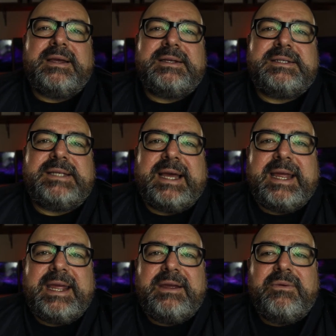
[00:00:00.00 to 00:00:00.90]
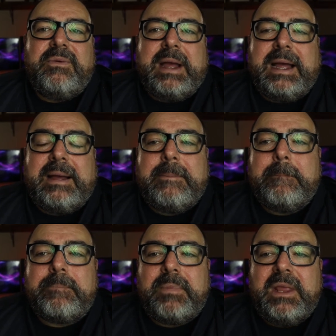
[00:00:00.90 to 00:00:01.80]
day
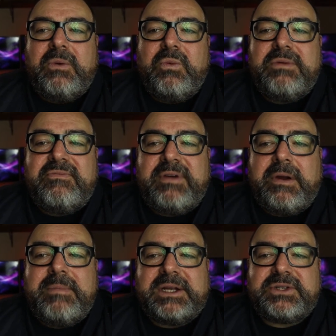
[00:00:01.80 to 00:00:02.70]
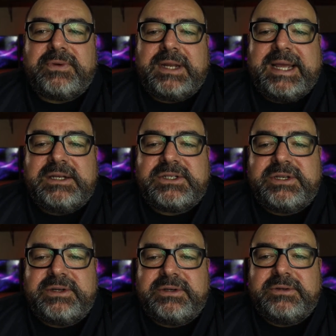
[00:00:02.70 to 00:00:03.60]
would very much relate
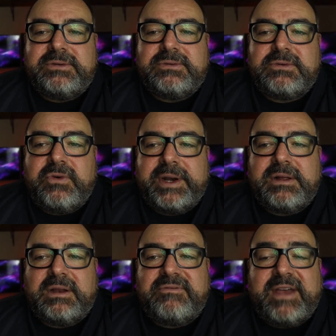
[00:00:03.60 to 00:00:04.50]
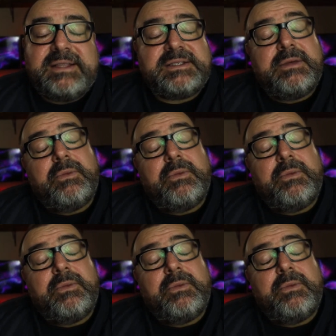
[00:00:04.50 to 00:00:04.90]
to critical events that we're